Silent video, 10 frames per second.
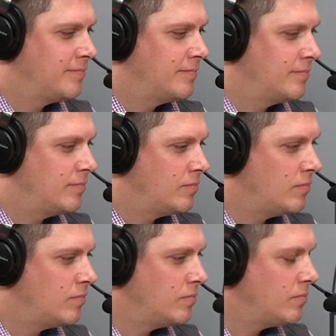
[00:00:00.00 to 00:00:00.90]

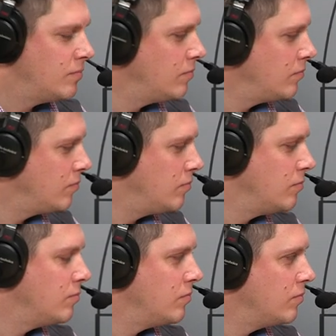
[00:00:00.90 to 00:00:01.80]

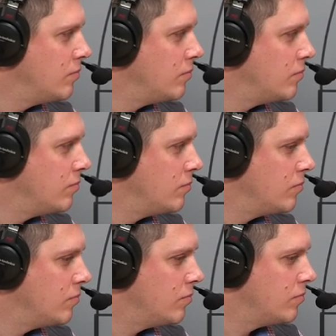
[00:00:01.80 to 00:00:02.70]

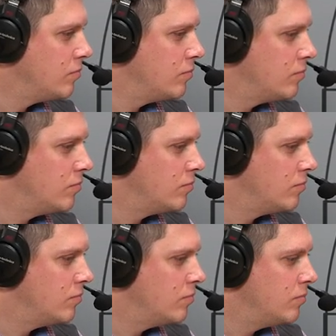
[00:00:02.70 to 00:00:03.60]

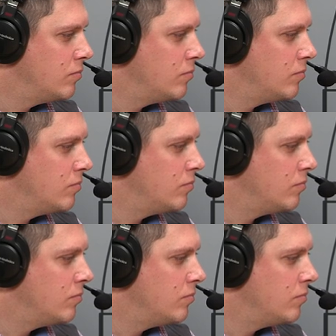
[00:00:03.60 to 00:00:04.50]

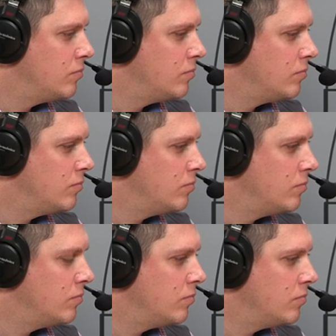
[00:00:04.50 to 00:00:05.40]

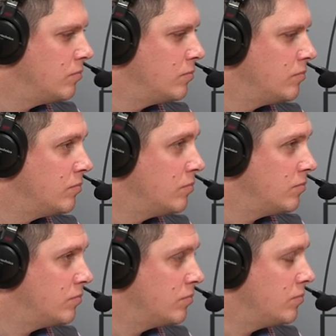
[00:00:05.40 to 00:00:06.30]

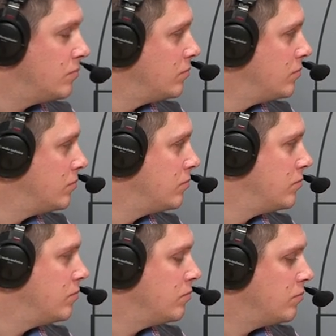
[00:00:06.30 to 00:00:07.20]

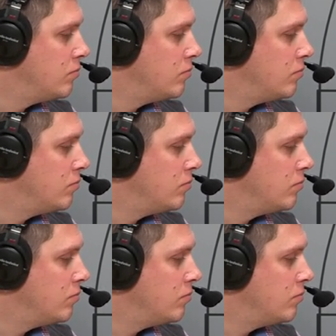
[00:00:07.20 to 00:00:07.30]
(silent)